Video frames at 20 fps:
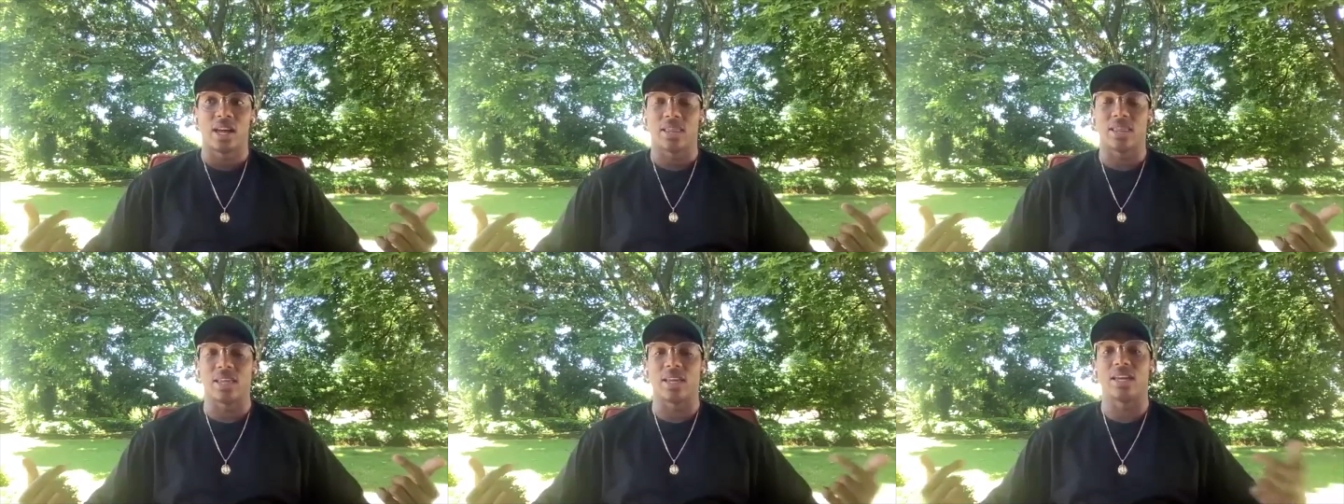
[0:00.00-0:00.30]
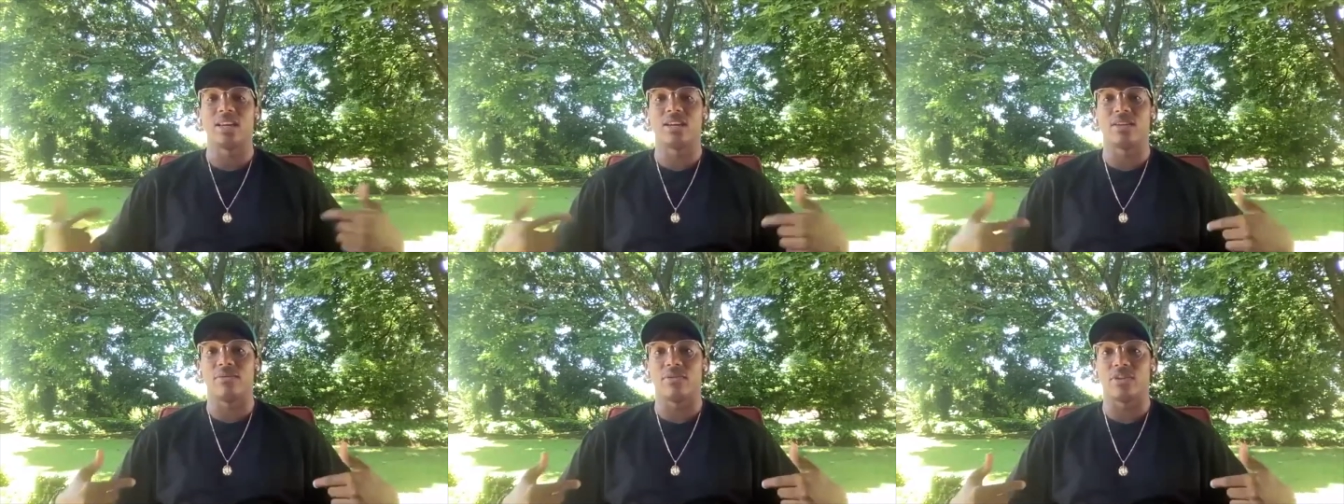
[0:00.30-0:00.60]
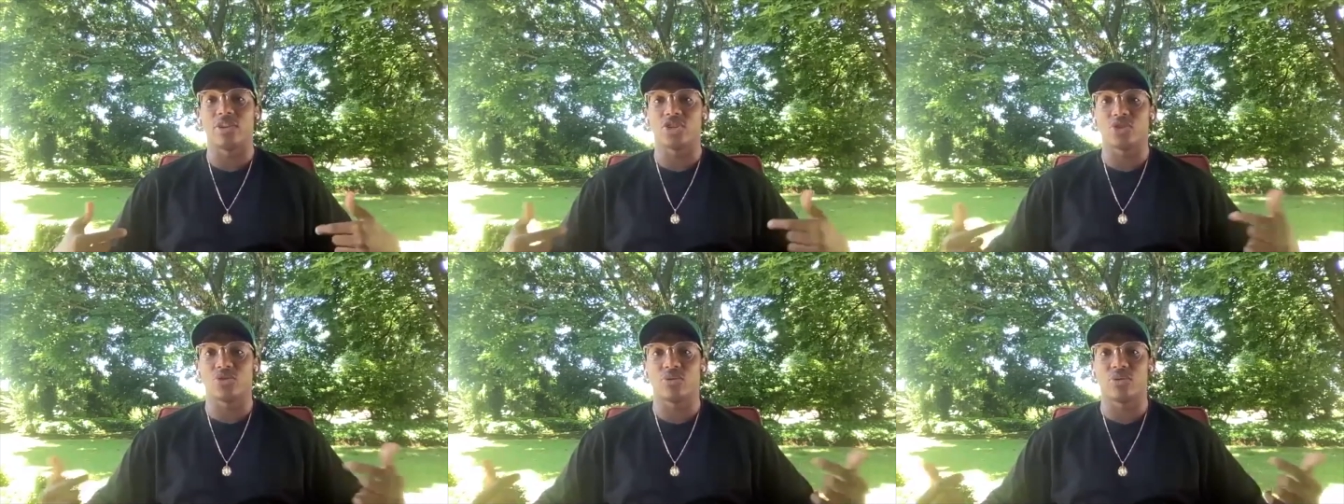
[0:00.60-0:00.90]
the
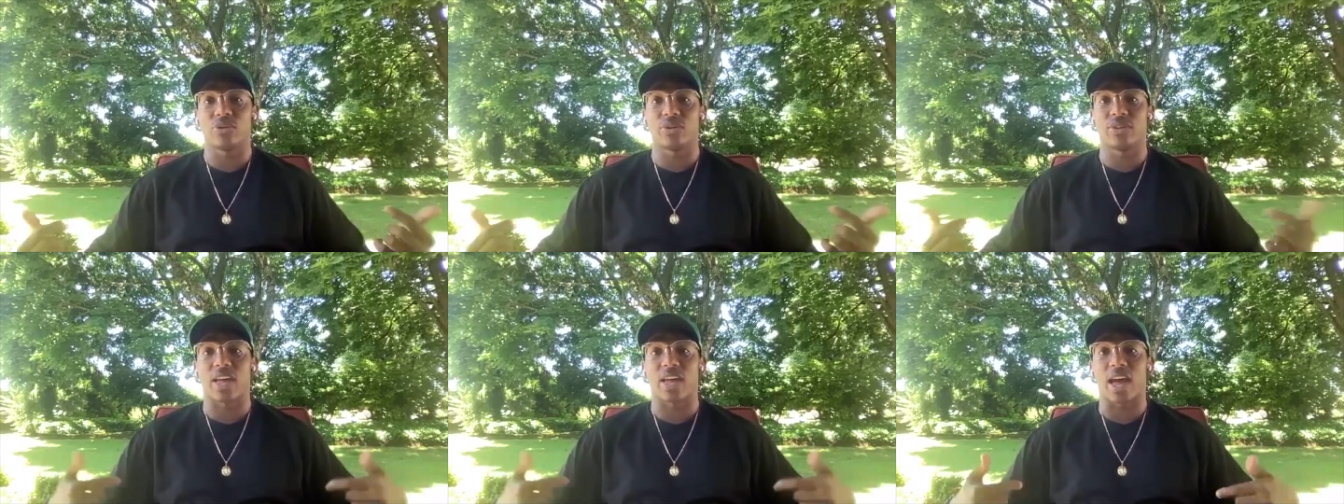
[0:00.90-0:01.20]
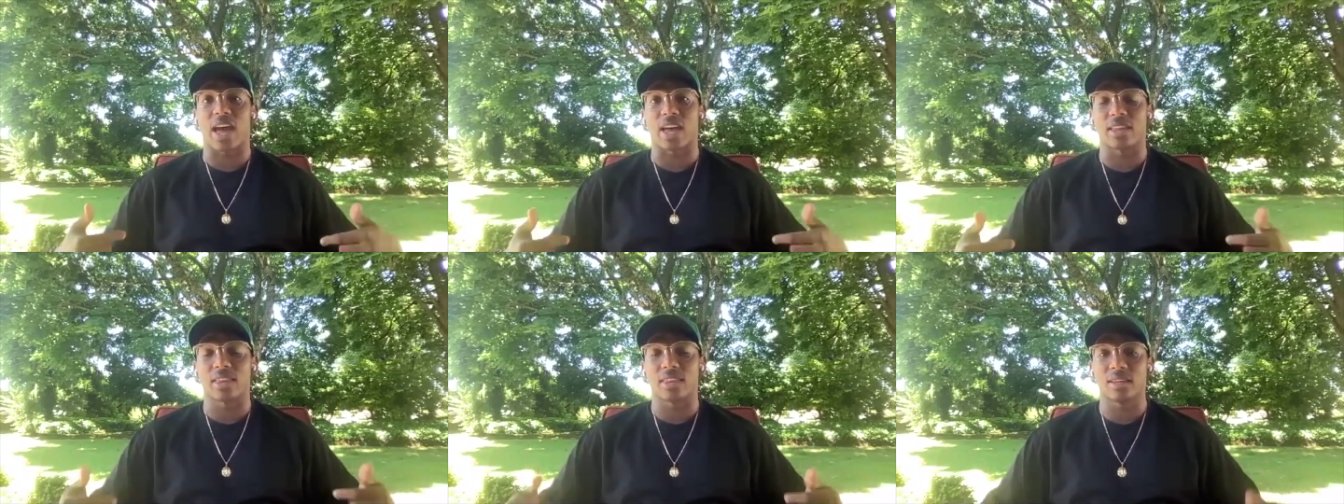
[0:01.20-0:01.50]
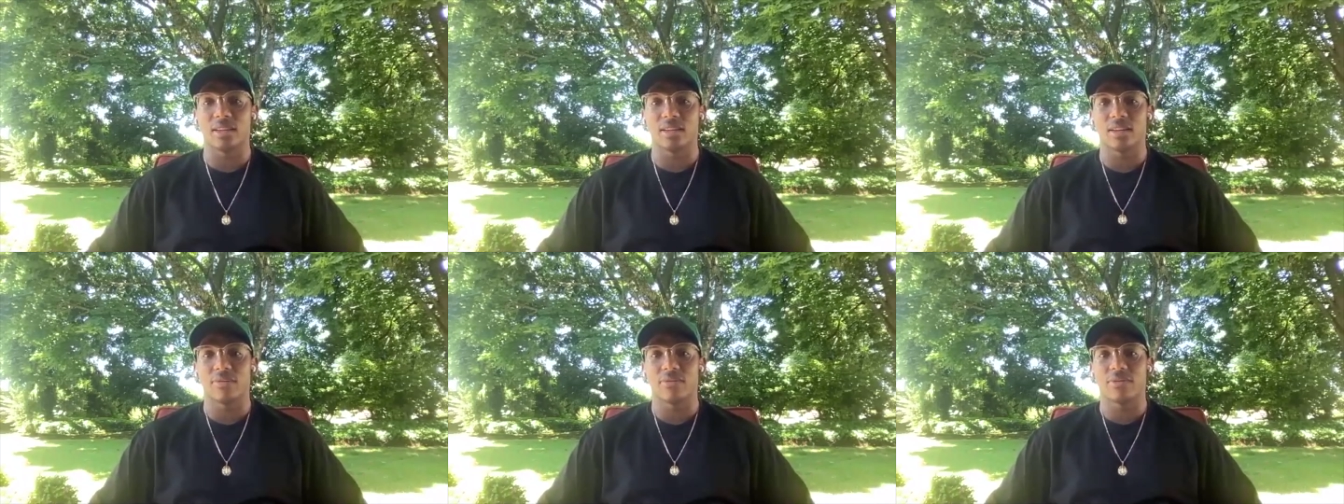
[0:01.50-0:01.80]
individual and the
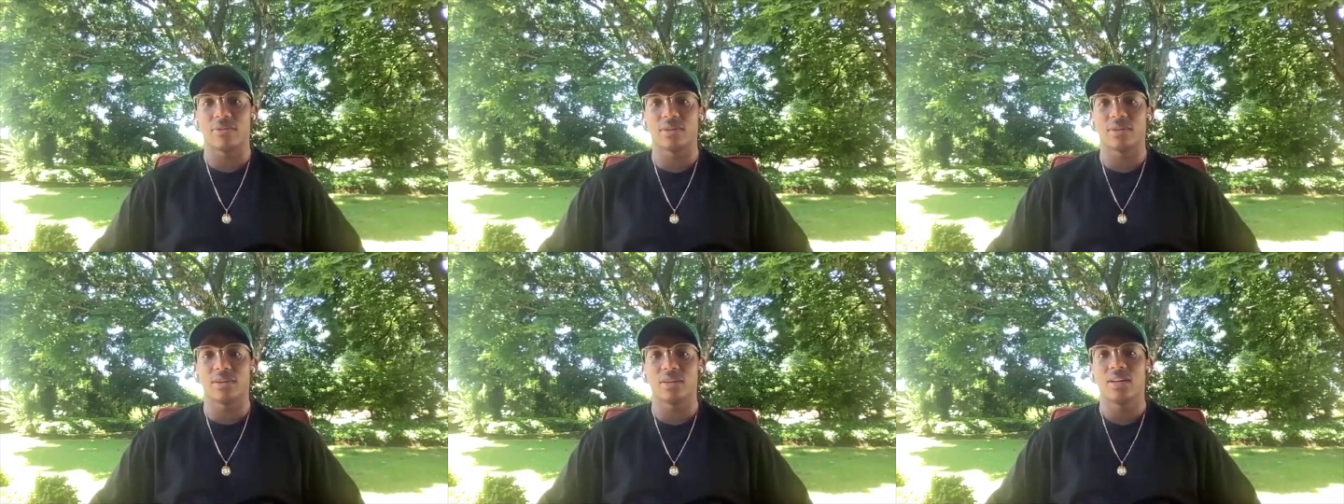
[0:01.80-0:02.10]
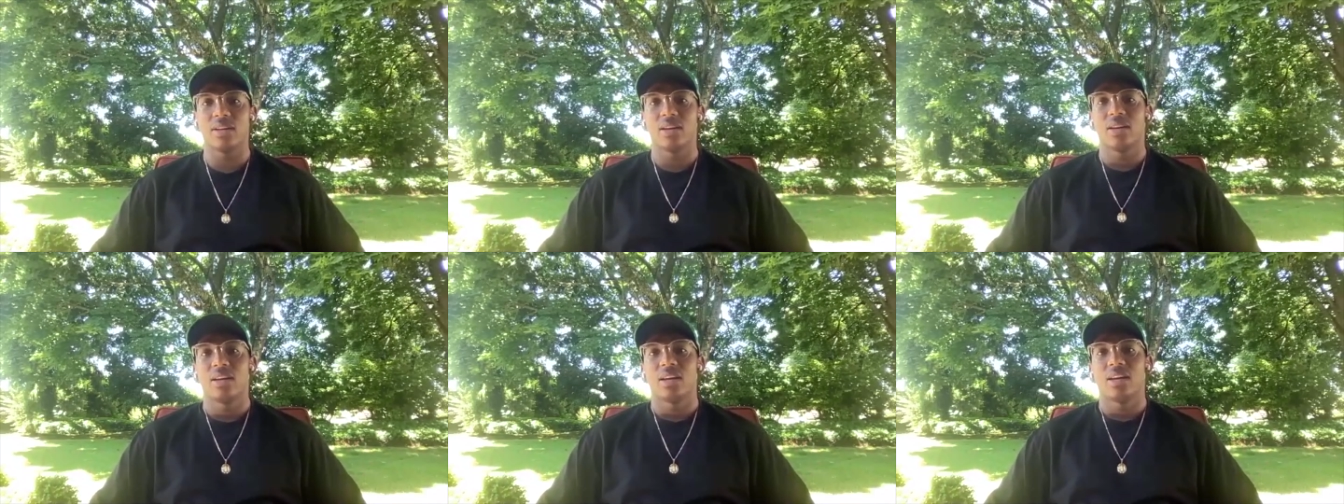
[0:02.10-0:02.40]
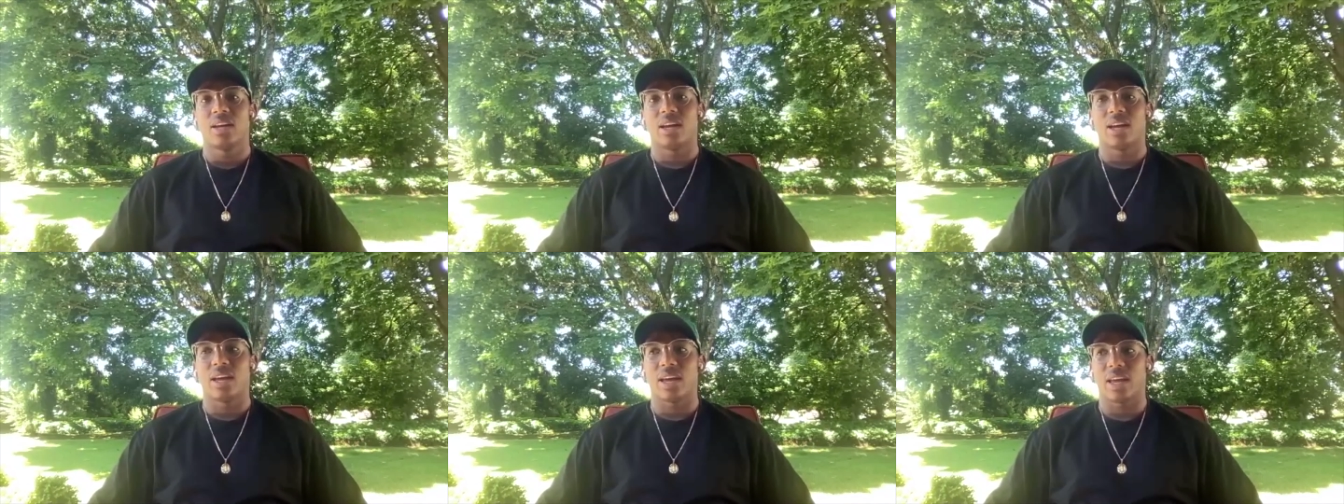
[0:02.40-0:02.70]
athlete differently.
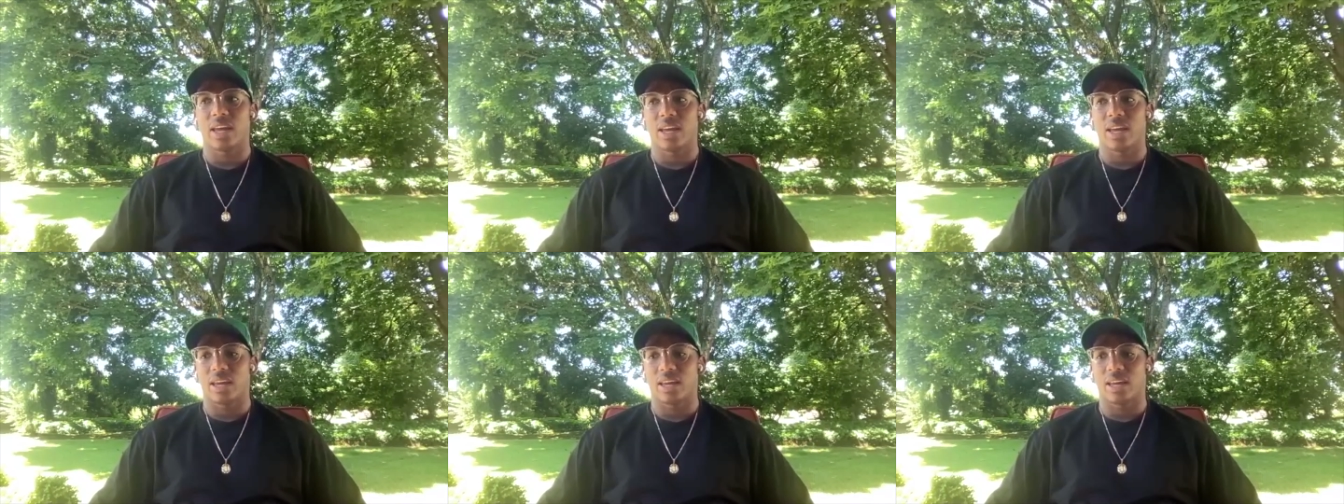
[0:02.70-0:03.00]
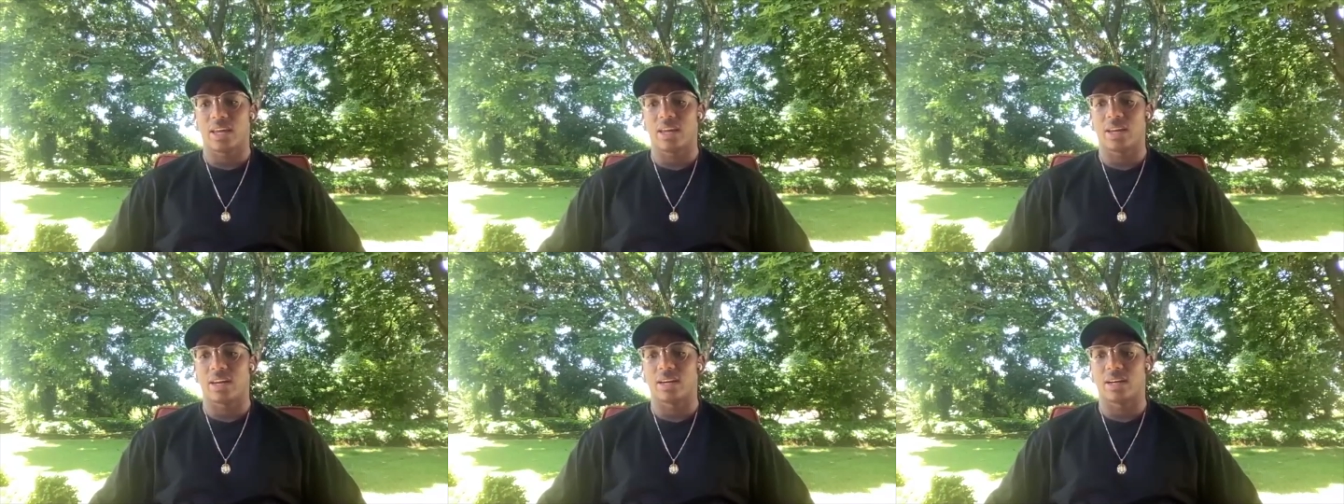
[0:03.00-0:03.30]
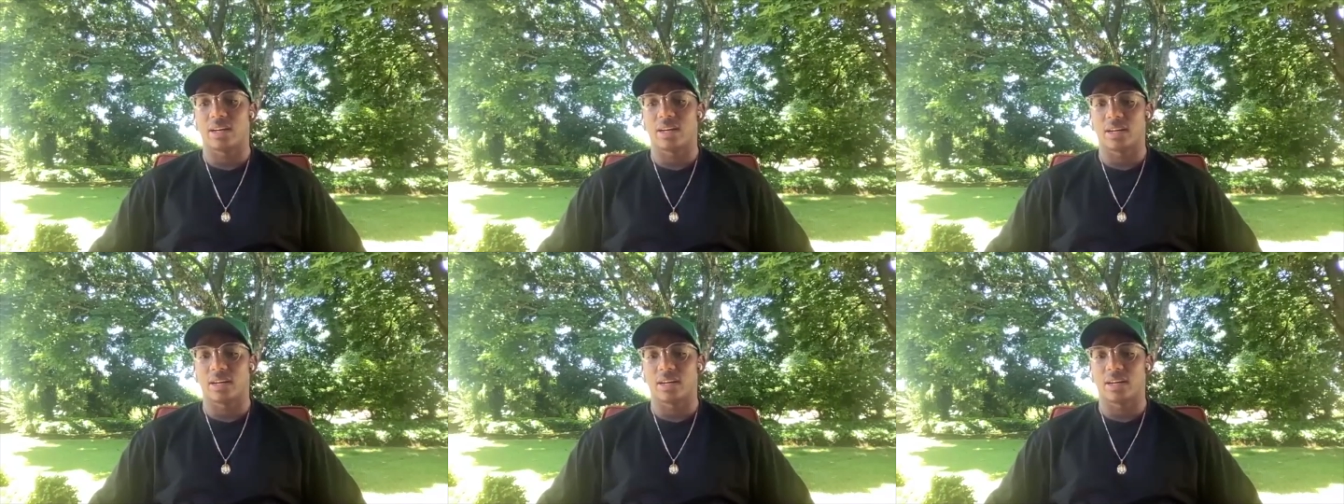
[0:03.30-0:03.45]
And